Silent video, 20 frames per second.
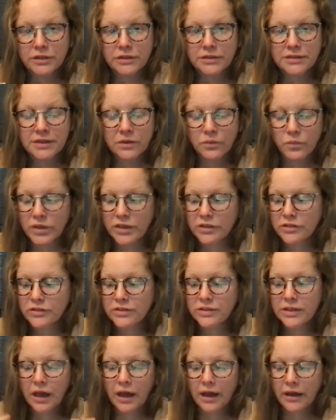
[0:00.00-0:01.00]
that we just
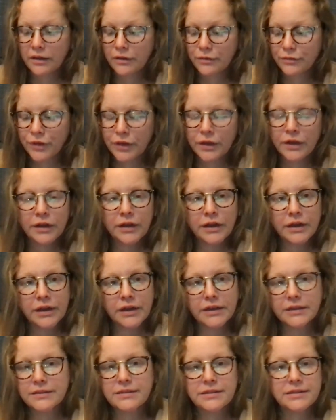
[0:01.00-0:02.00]
kind of
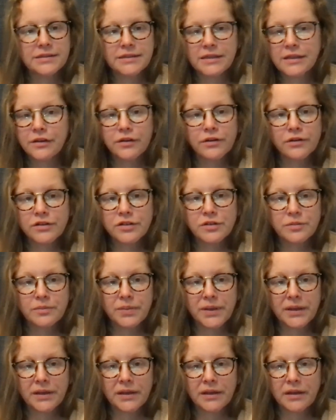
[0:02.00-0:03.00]
consider to
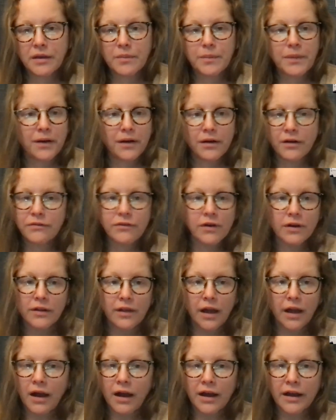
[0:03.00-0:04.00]
be a part of our
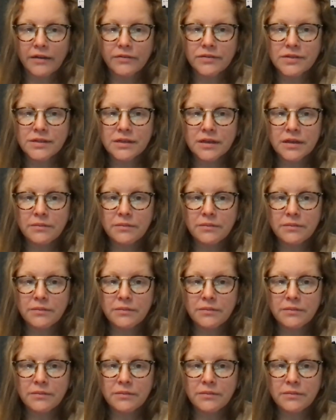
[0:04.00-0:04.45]
lives